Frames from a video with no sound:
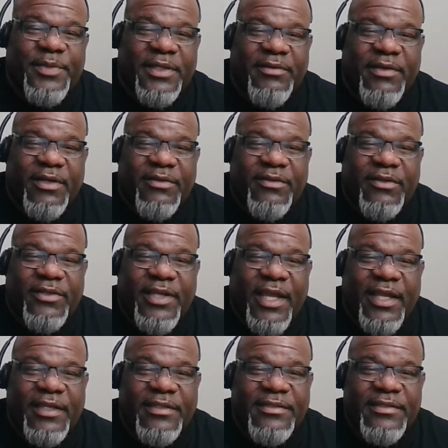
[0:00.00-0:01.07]
Bureau,
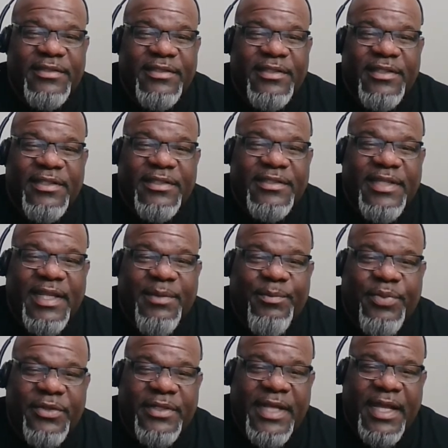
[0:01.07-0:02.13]
okay, they
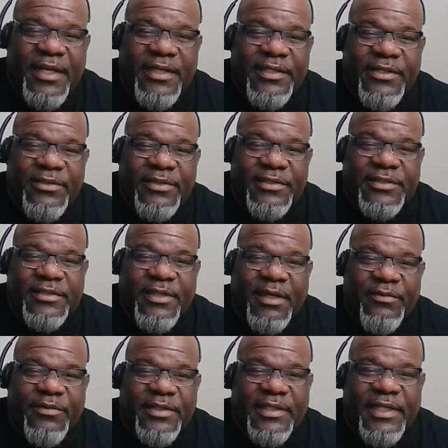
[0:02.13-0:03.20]
put out a new
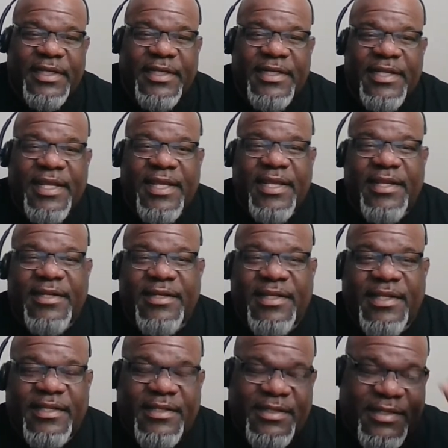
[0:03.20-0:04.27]
discovery, and
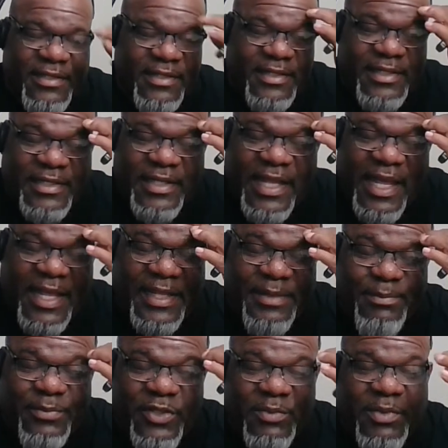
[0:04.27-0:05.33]

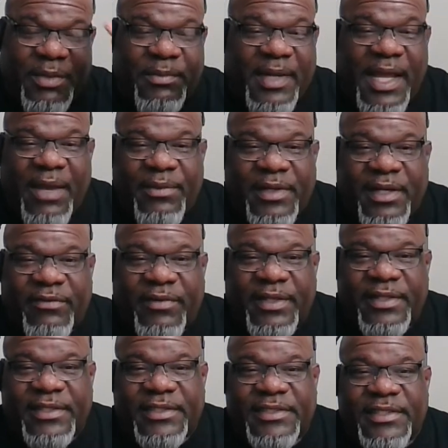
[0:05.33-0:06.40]
it blew my mind when I
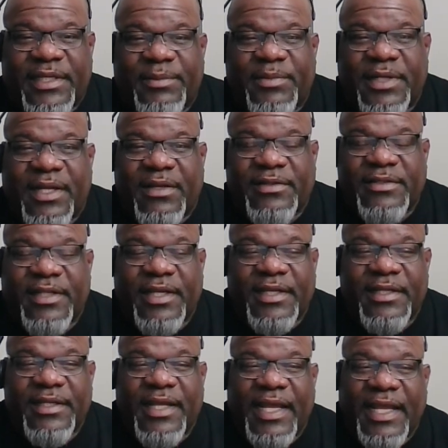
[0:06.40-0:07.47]
read this shit. But I was
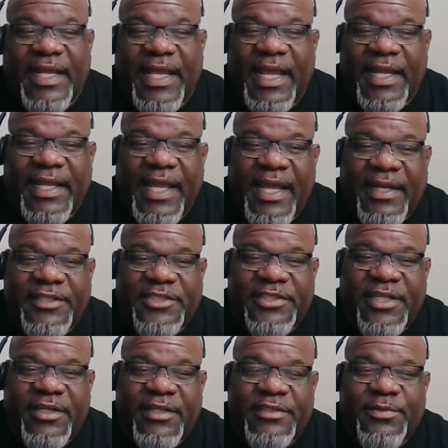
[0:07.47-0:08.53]
like, I gotta
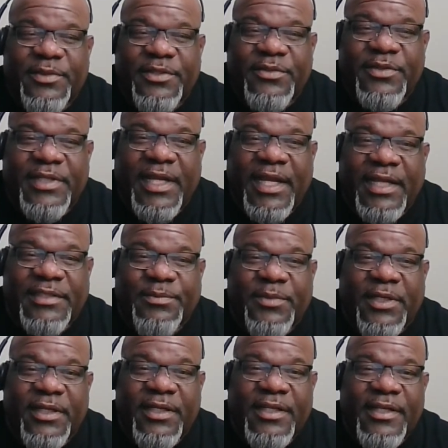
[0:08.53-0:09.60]
share this with you guys.
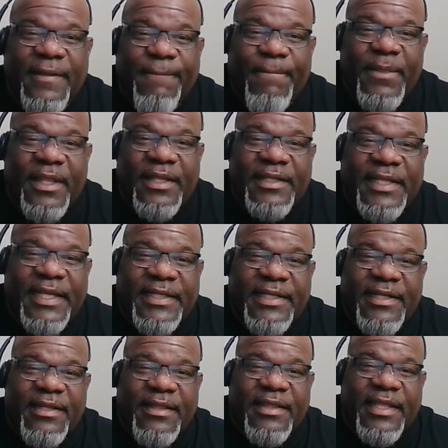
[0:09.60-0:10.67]
But they
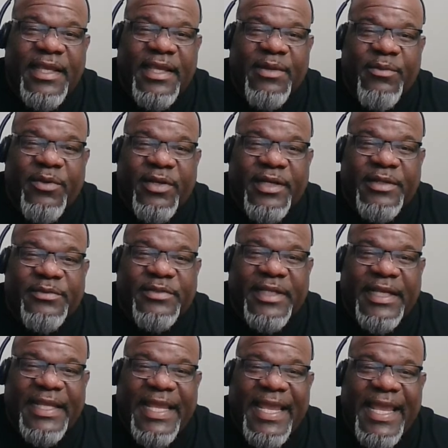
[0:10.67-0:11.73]
did a thing where it was
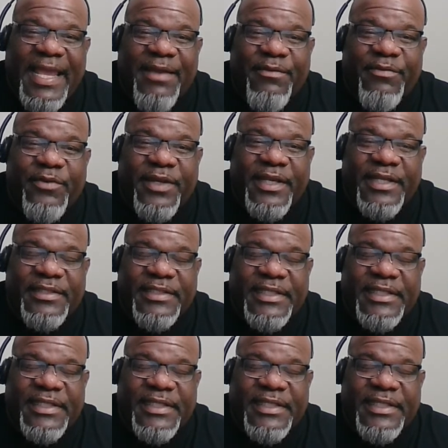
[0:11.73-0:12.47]
like every